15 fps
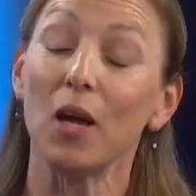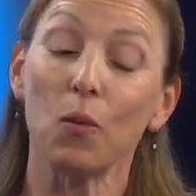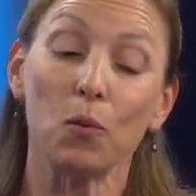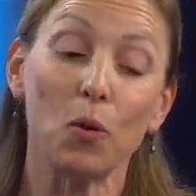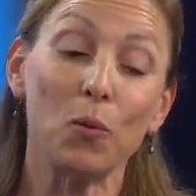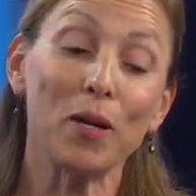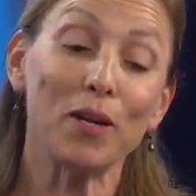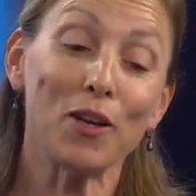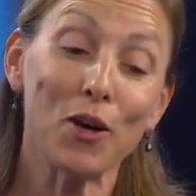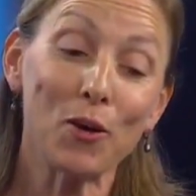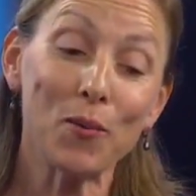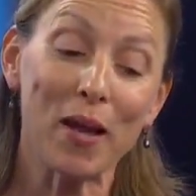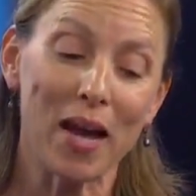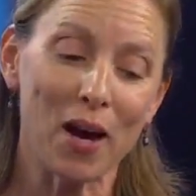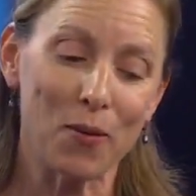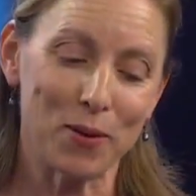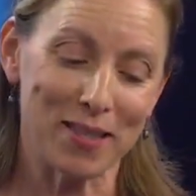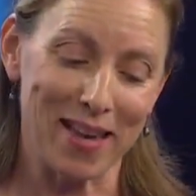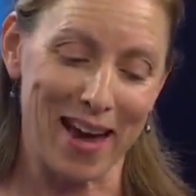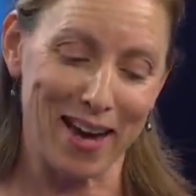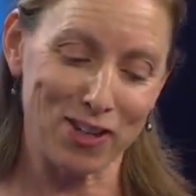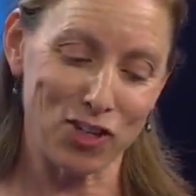What we know now is
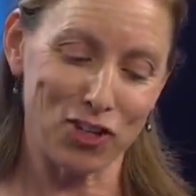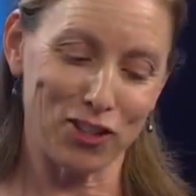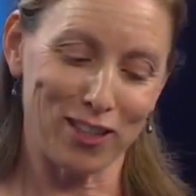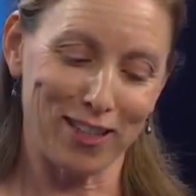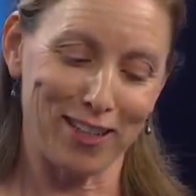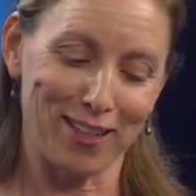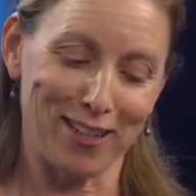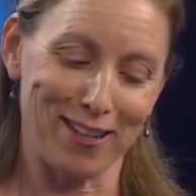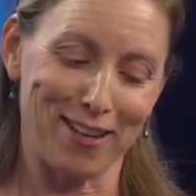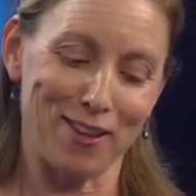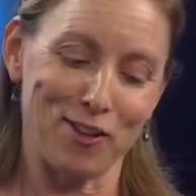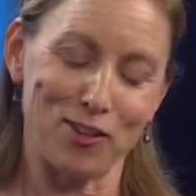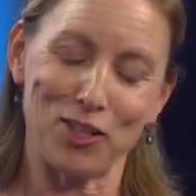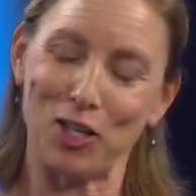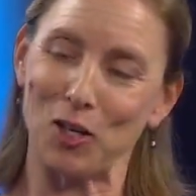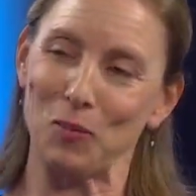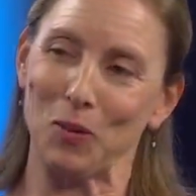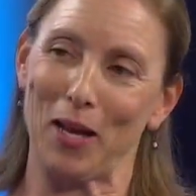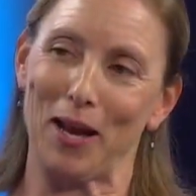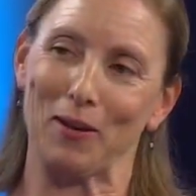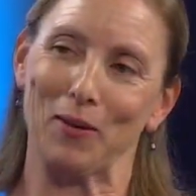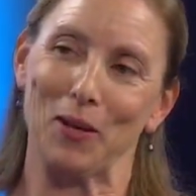actually another terrible
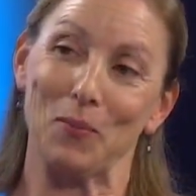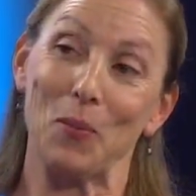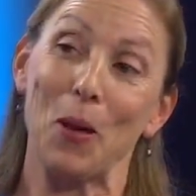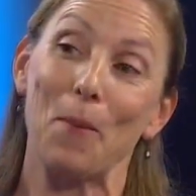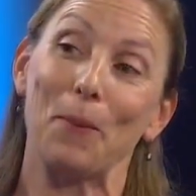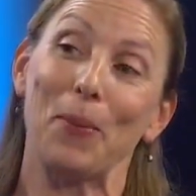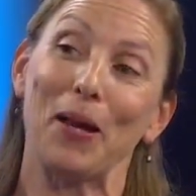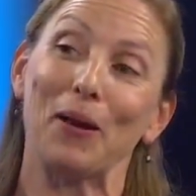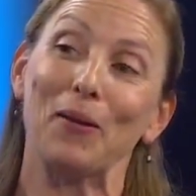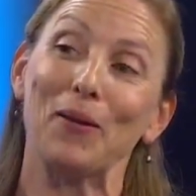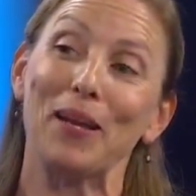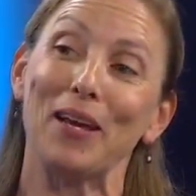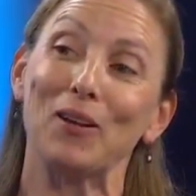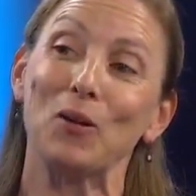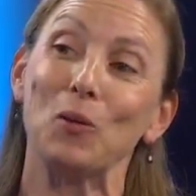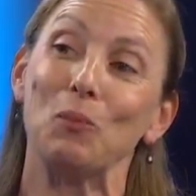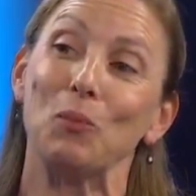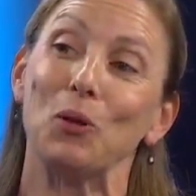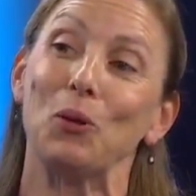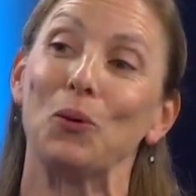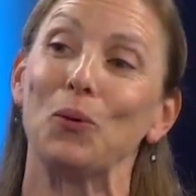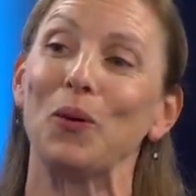acronym, perinatal
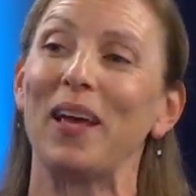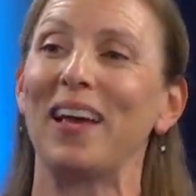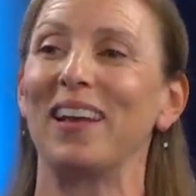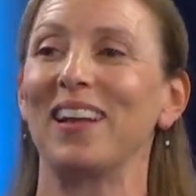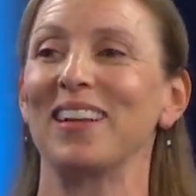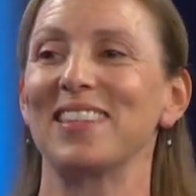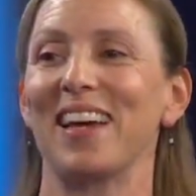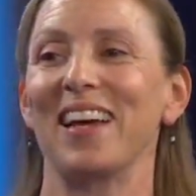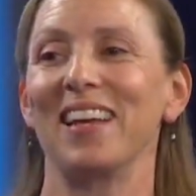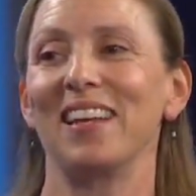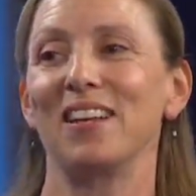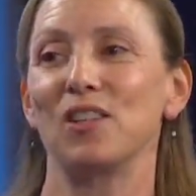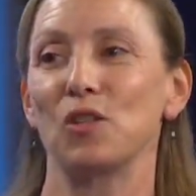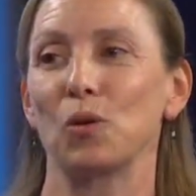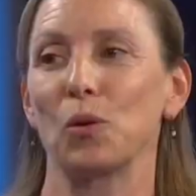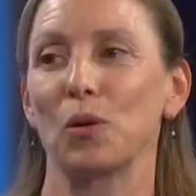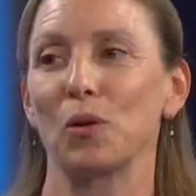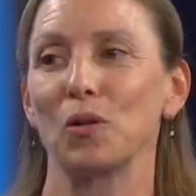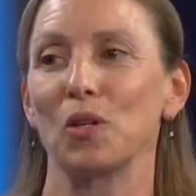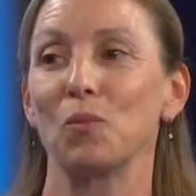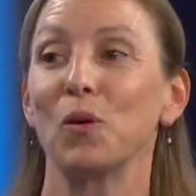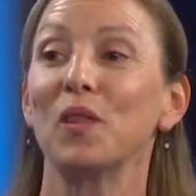mood and anxiety
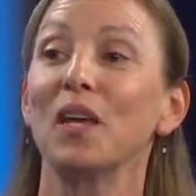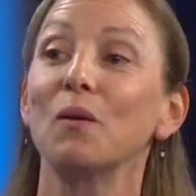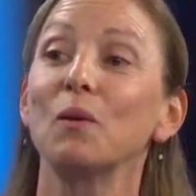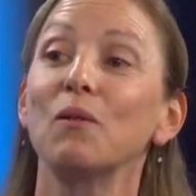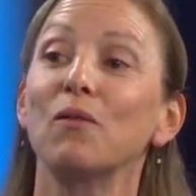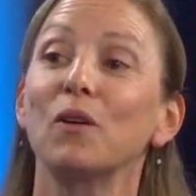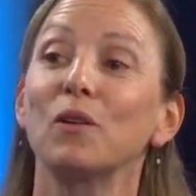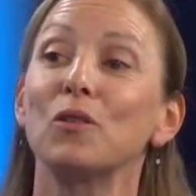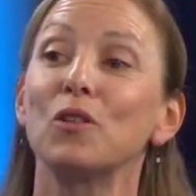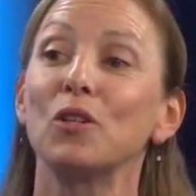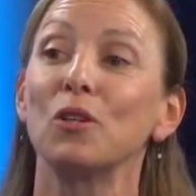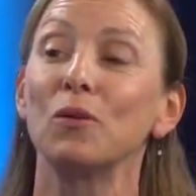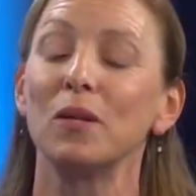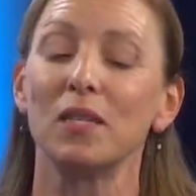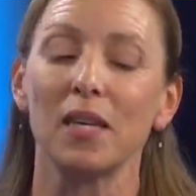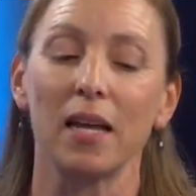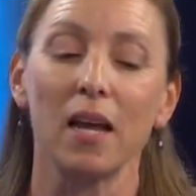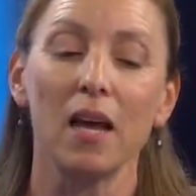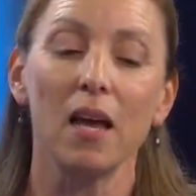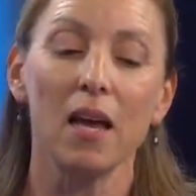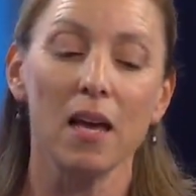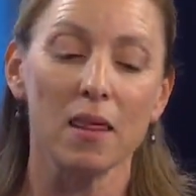disorders. And what that refers to is that
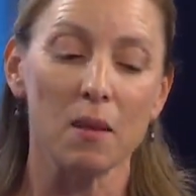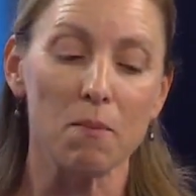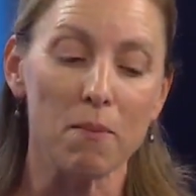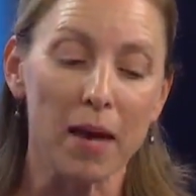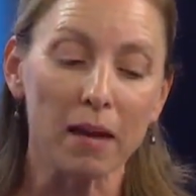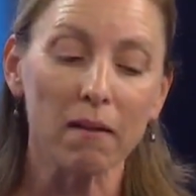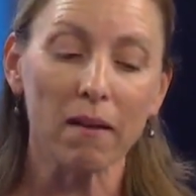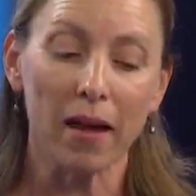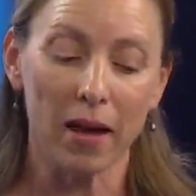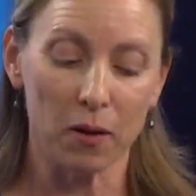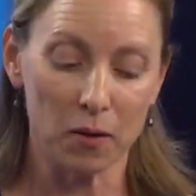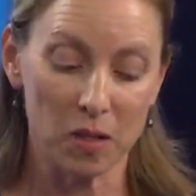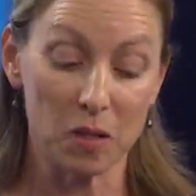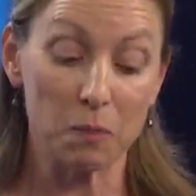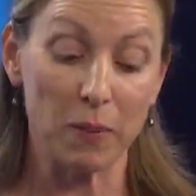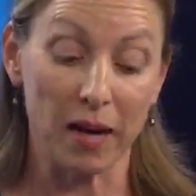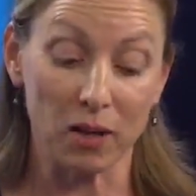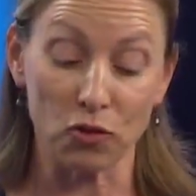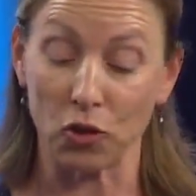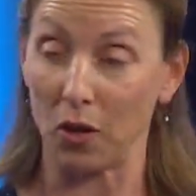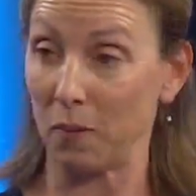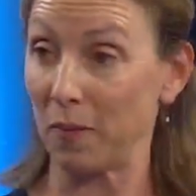the mental health
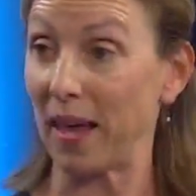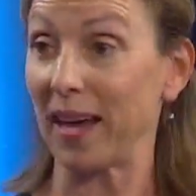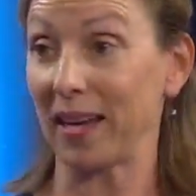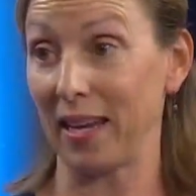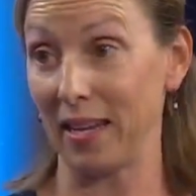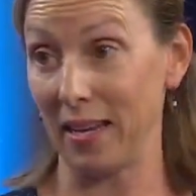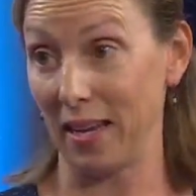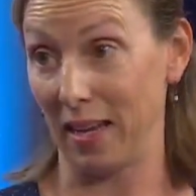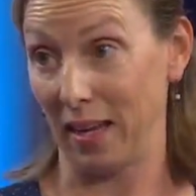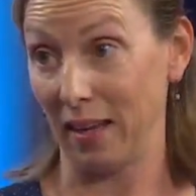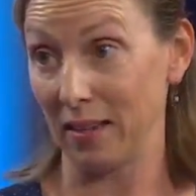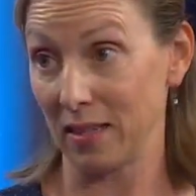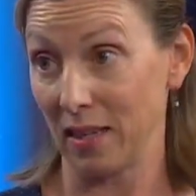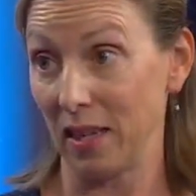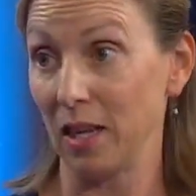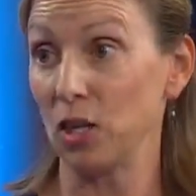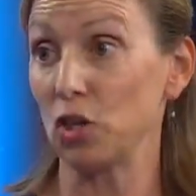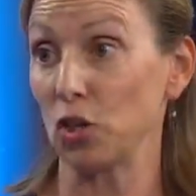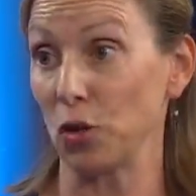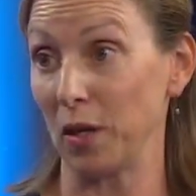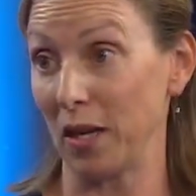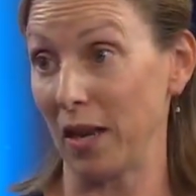spectrum that can hit
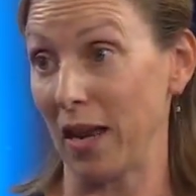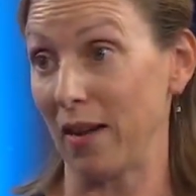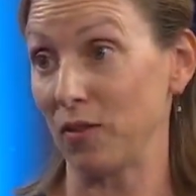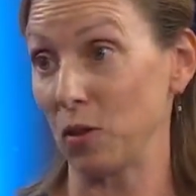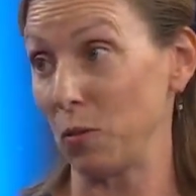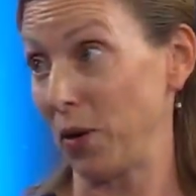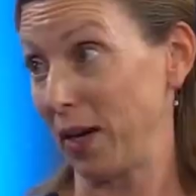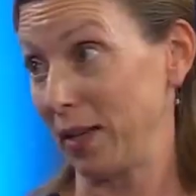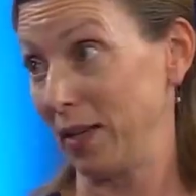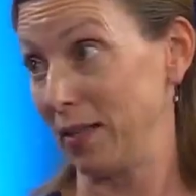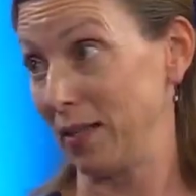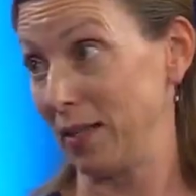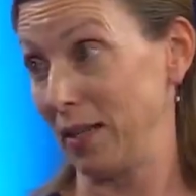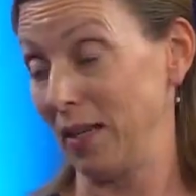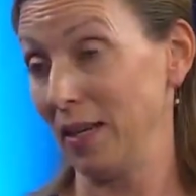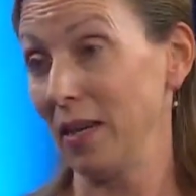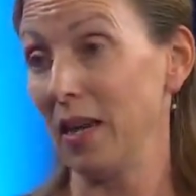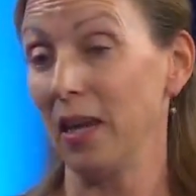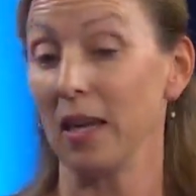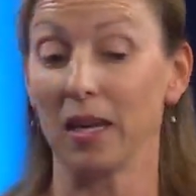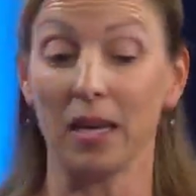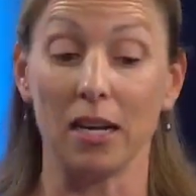during and after pregnancy
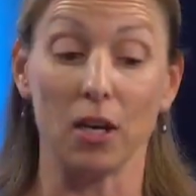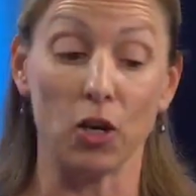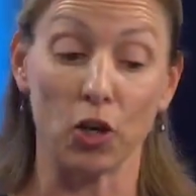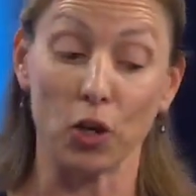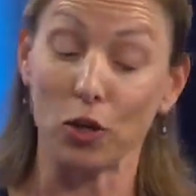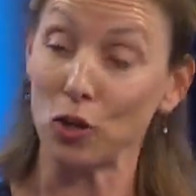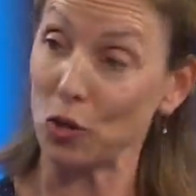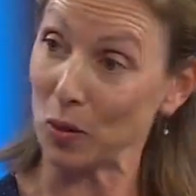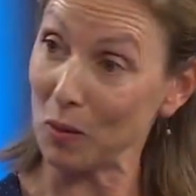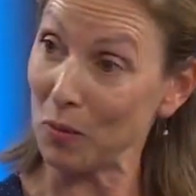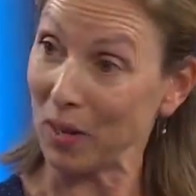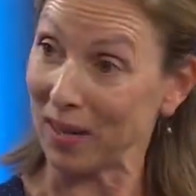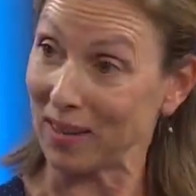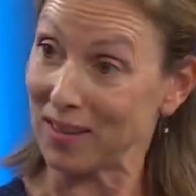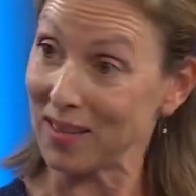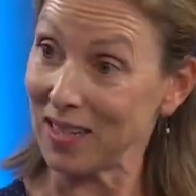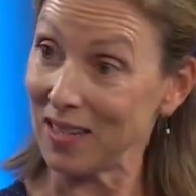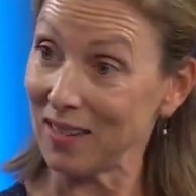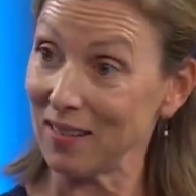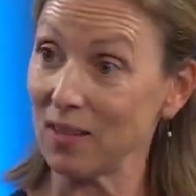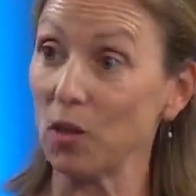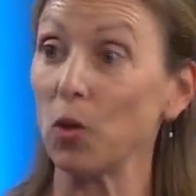can occur during pregnancy,
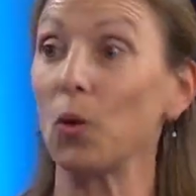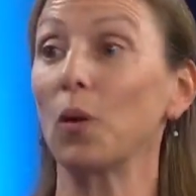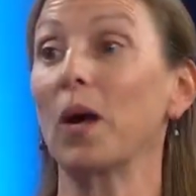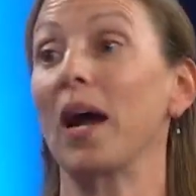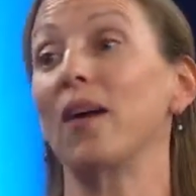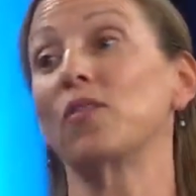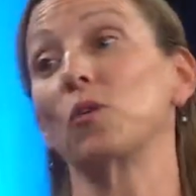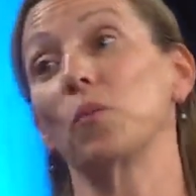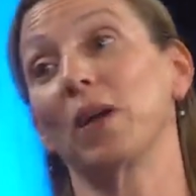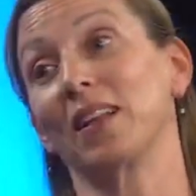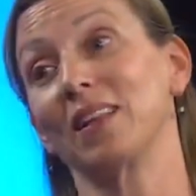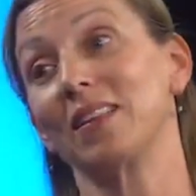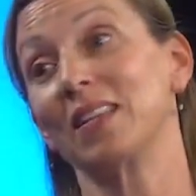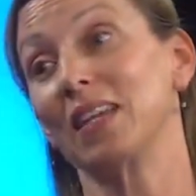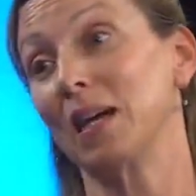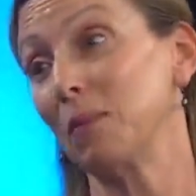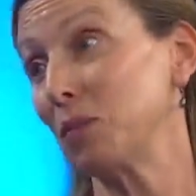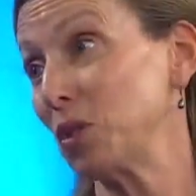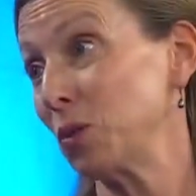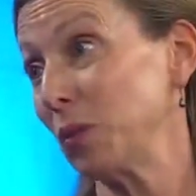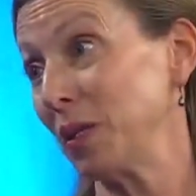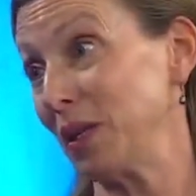or after pregnancy up
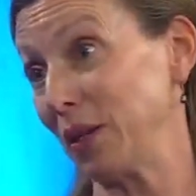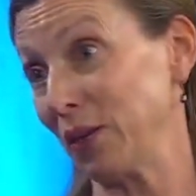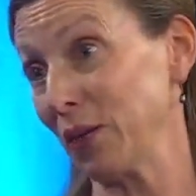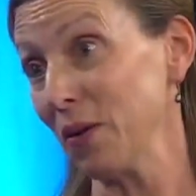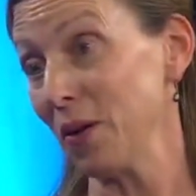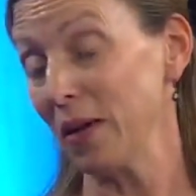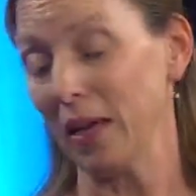to a year.